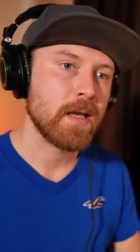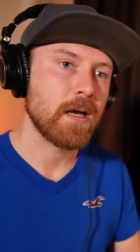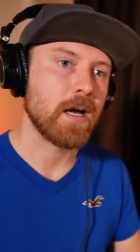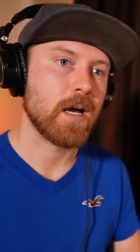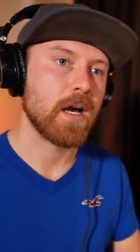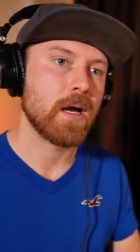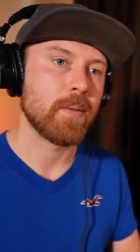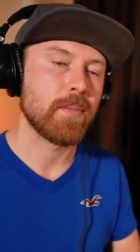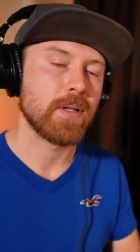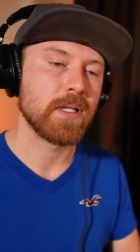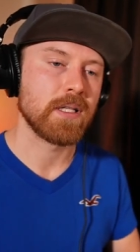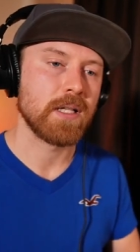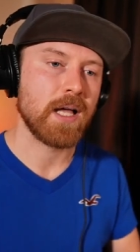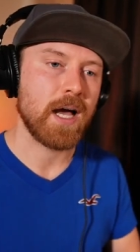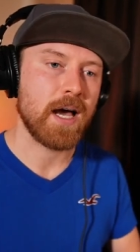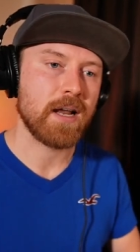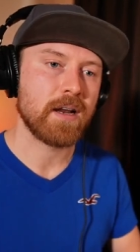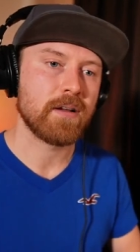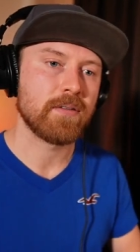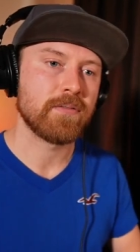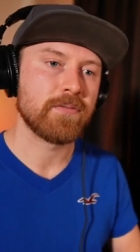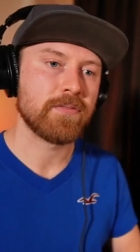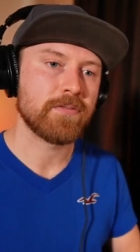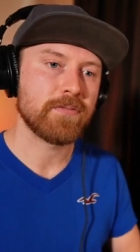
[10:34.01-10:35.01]
um, a
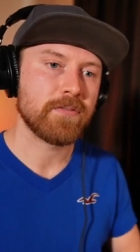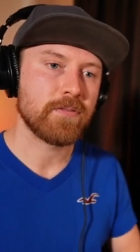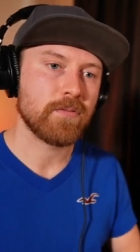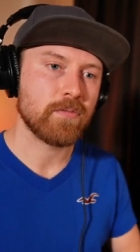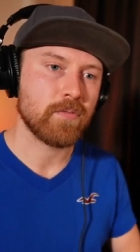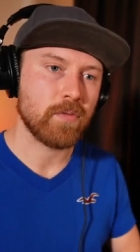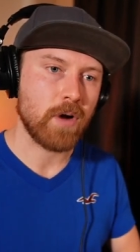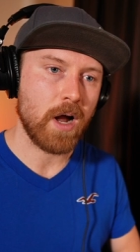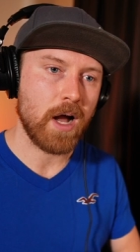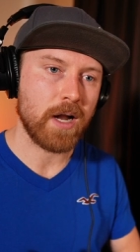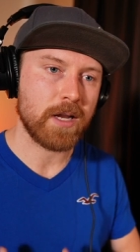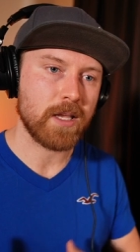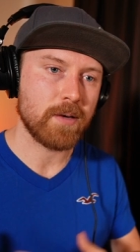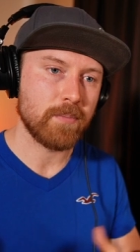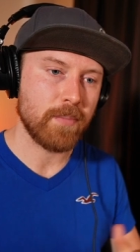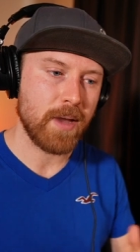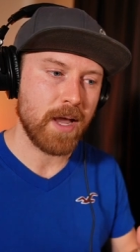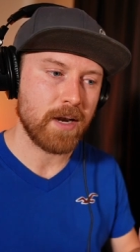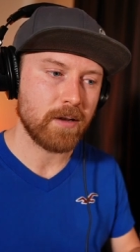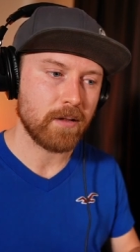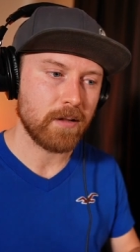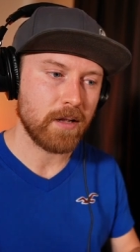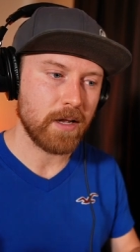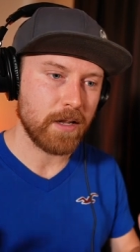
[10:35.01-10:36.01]
lot of rock and
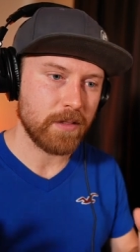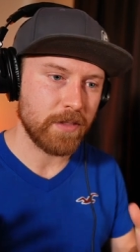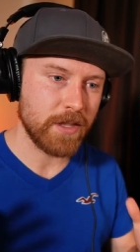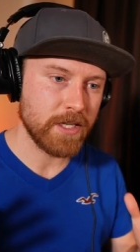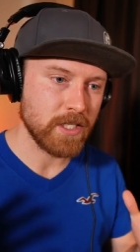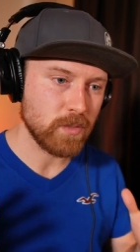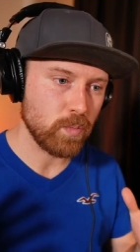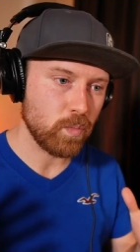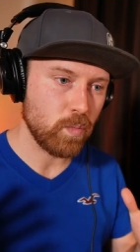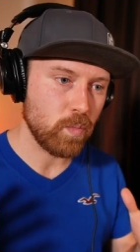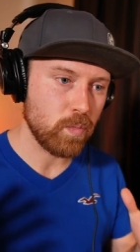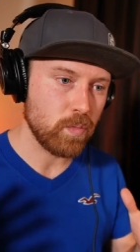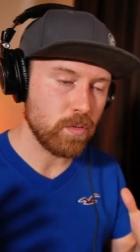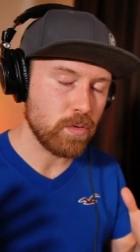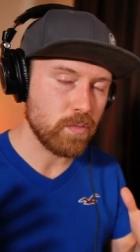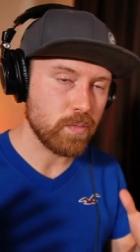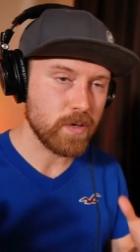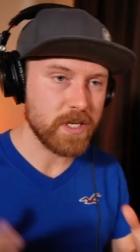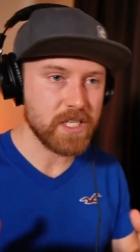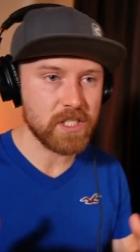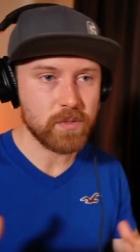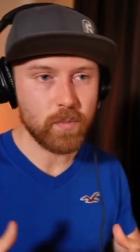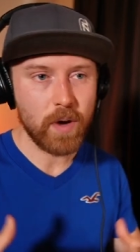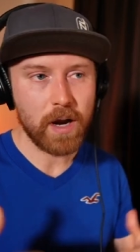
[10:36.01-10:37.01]
metal is the
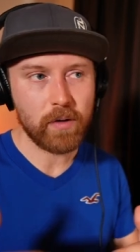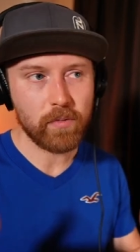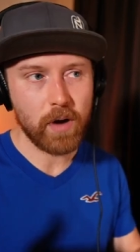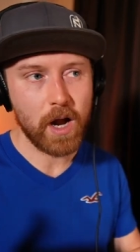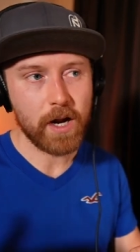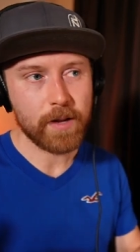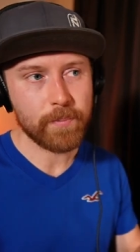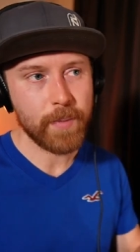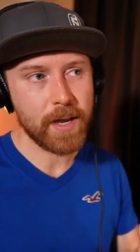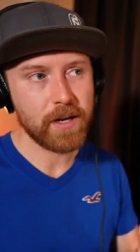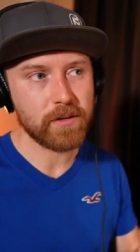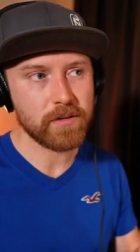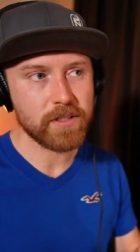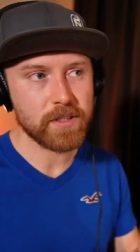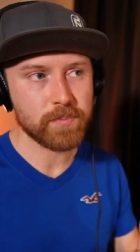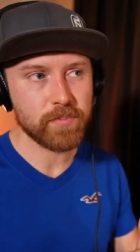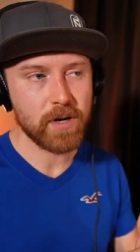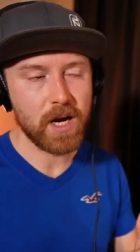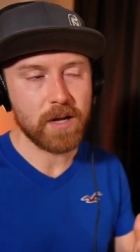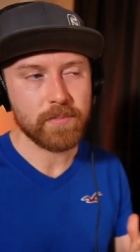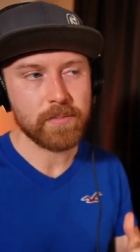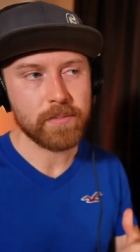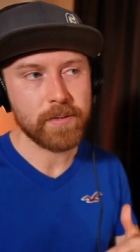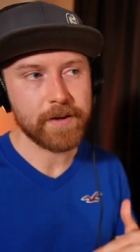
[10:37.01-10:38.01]
reason why rock and metal is
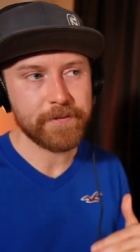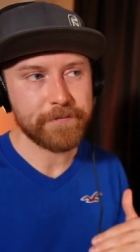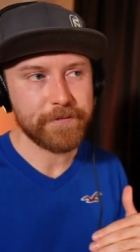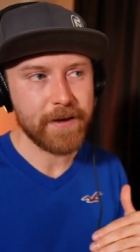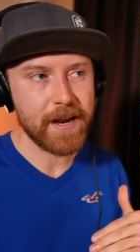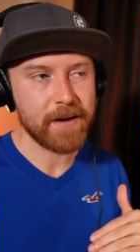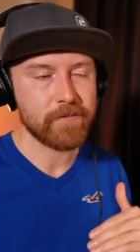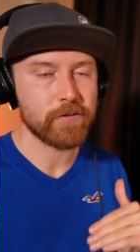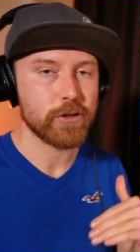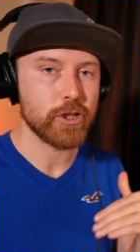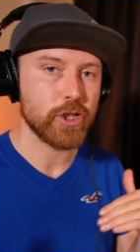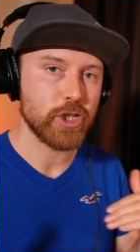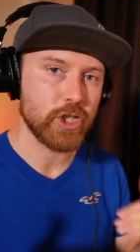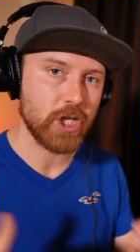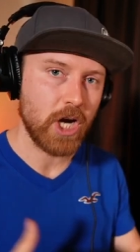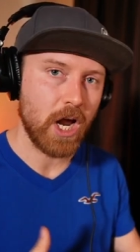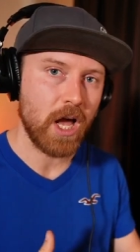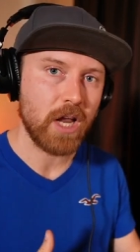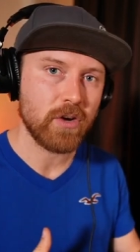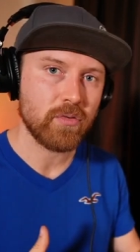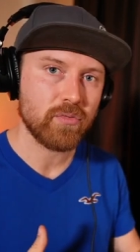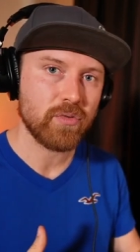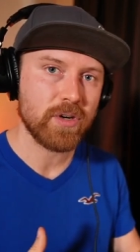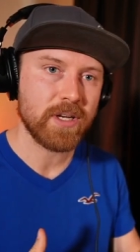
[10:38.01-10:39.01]
probably my favorite
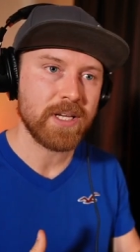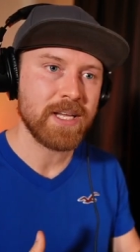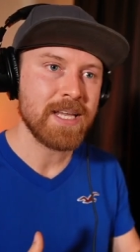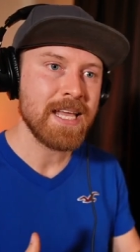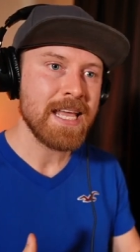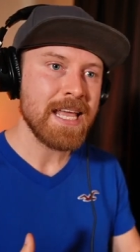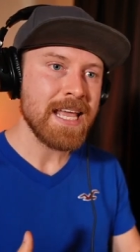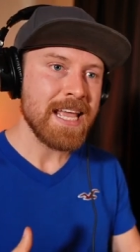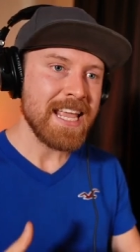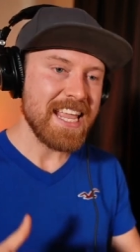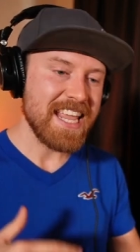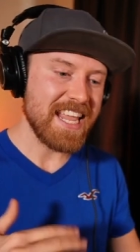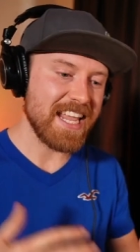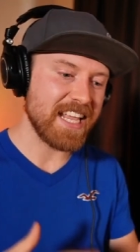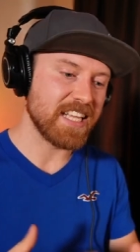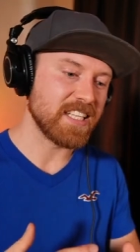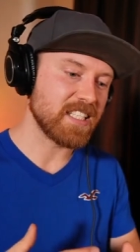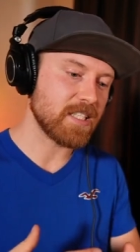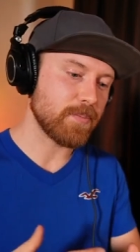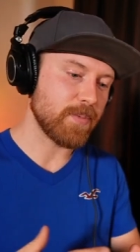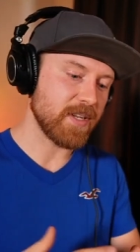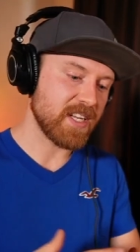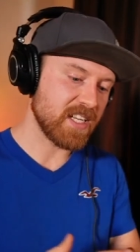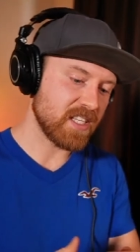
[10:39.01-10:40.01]
genre
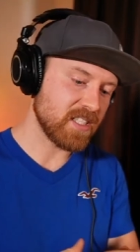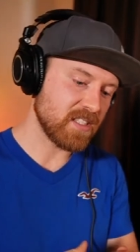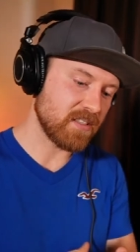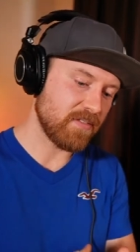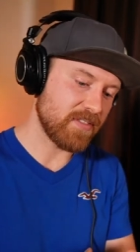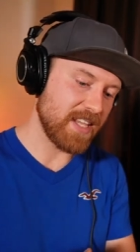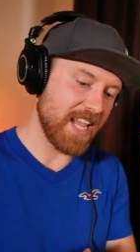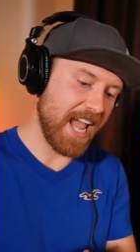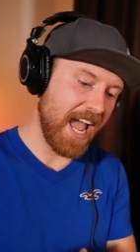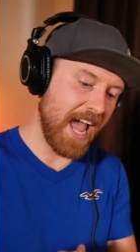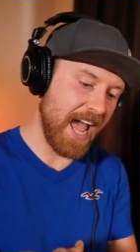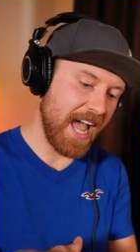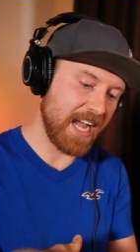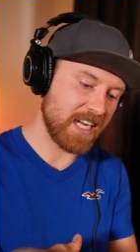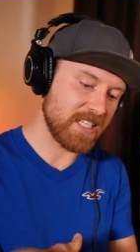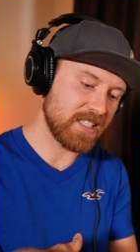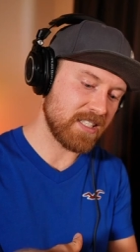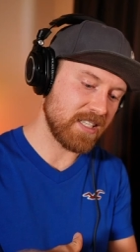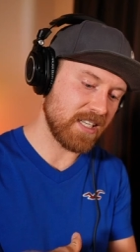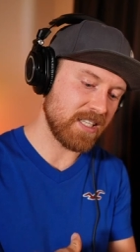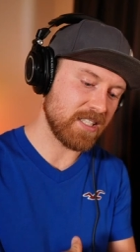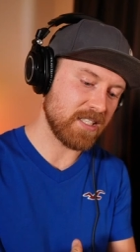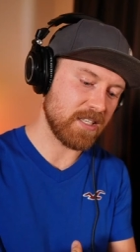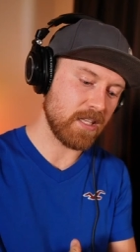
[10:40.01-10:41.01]
is because of the
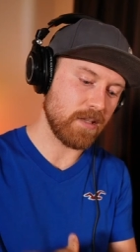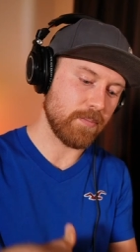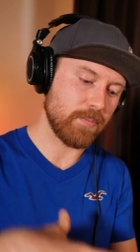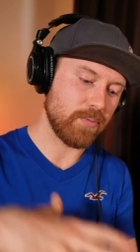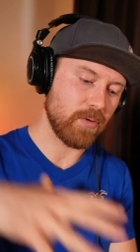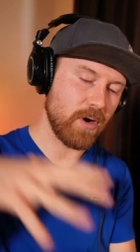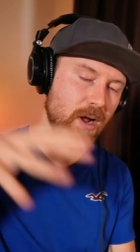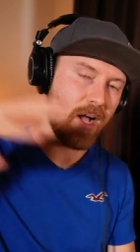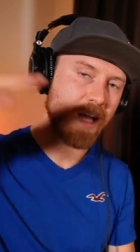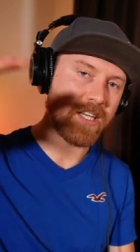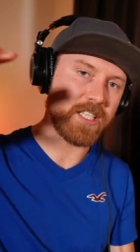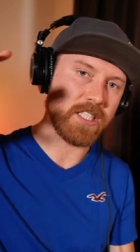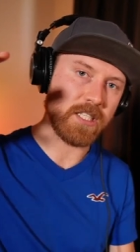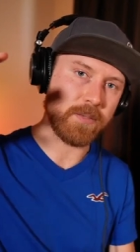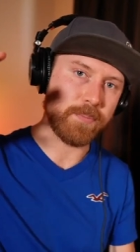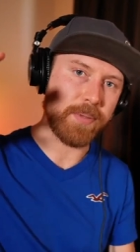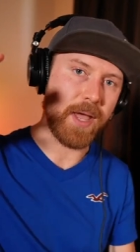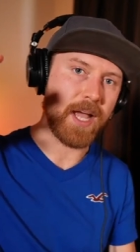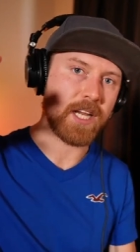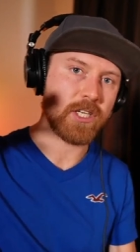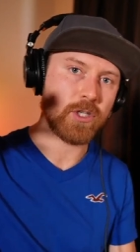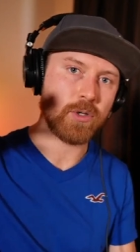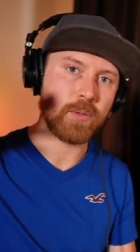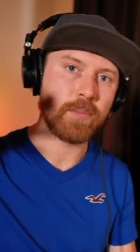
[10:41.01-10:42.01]
access to the broad
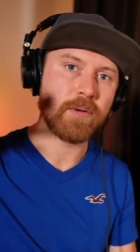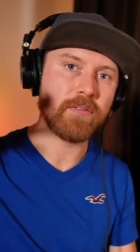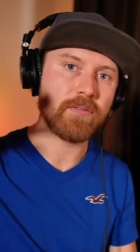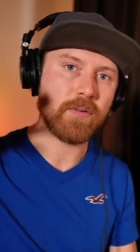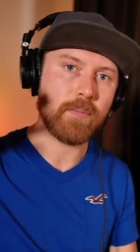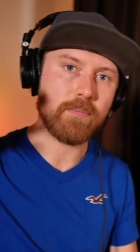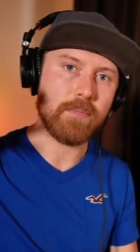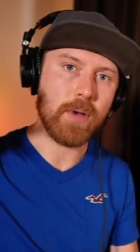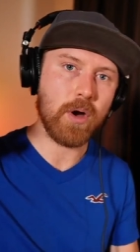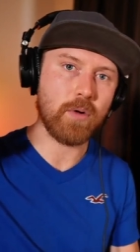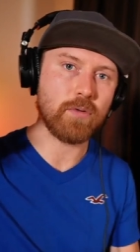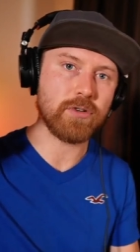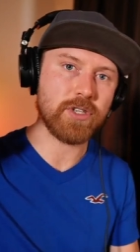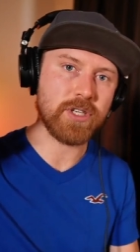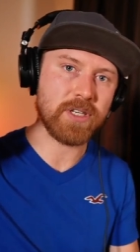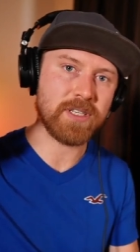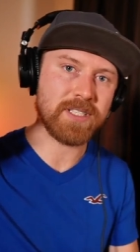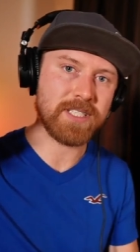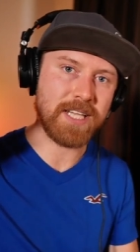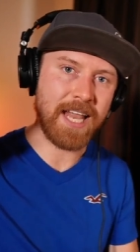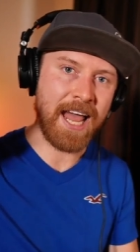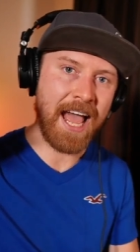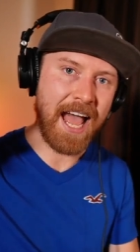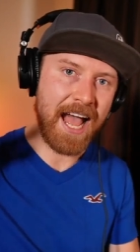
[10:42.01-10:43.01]
spectrum of
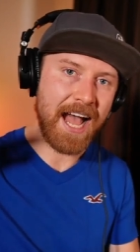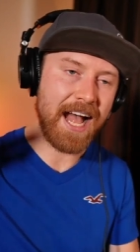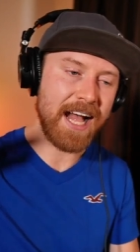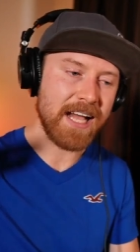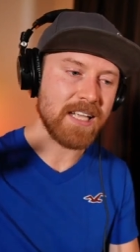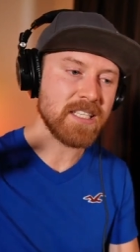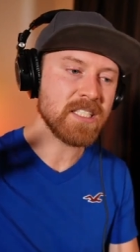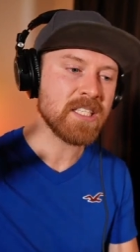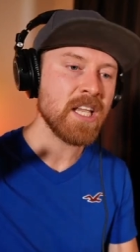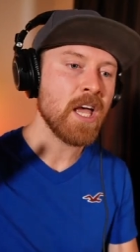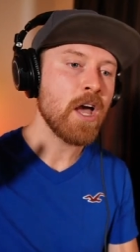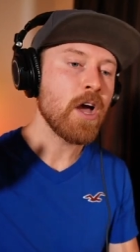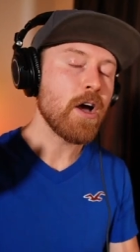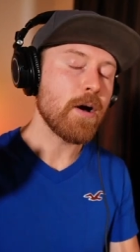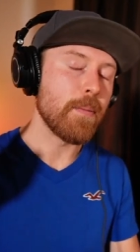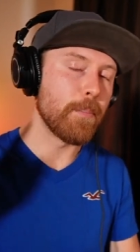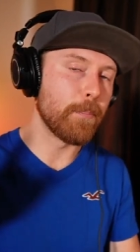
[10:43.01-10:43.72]
emotions that has.